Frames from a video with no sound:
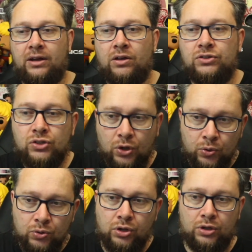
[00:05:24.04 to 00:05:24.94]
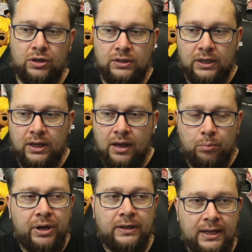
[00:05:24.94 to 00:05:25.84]
are so good,
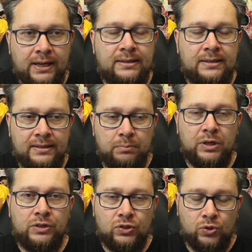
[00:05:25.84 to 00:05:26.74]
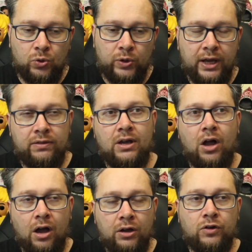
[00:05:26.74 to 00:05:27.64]
but it is a similar story, and there
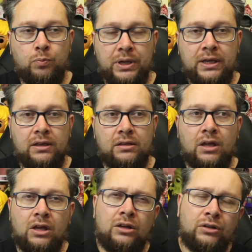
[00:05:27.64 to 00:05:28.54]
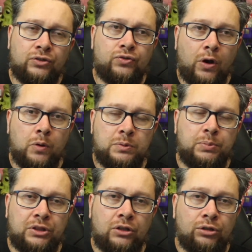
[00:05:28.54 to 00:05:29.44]
are going to be not tropes
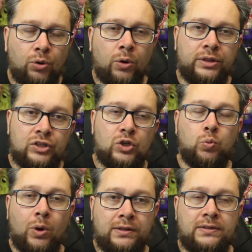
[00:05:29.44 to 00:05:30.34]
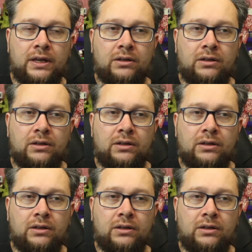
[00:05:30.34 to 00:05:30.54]
but the lore that you want in